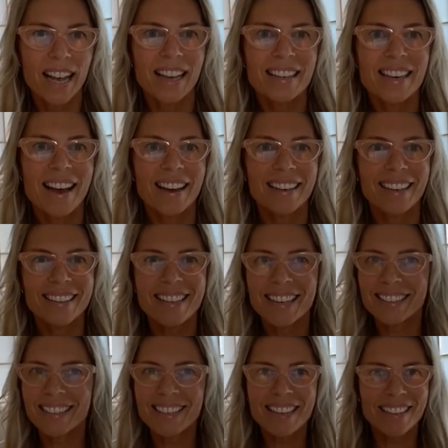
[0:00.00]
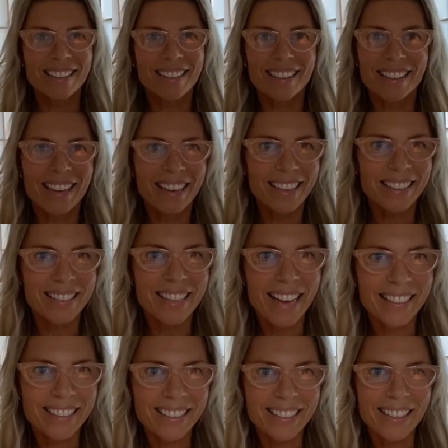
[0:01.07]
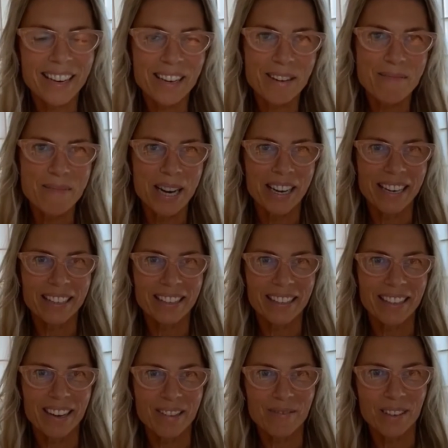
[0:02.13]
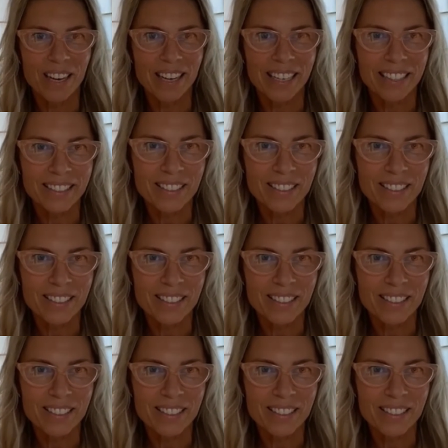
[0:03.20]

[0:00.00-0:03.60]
Yeah, and that's another thing, because that's like a mind thing, right?